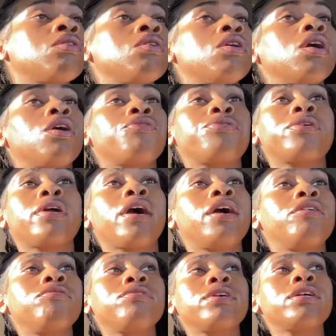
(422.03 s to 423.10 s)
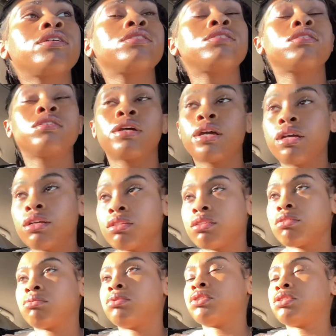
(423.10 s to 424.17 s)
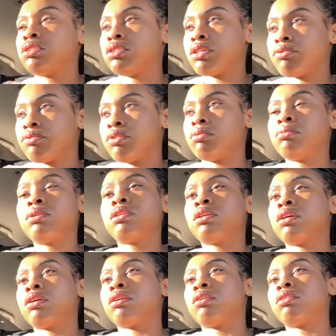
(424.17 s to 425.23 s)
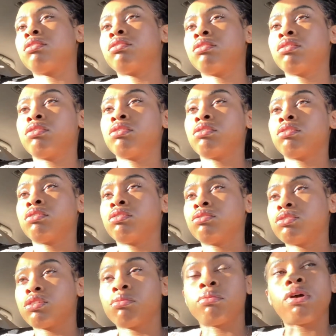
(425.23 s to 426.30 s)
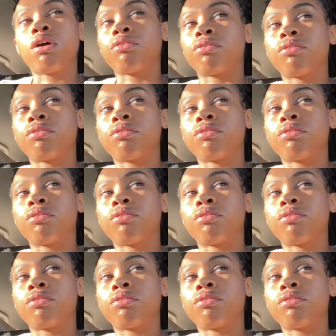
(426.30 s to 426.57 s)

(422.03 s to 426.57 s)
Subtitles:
If we're not in Vegas tonight, then we should definitely be there tomorrow,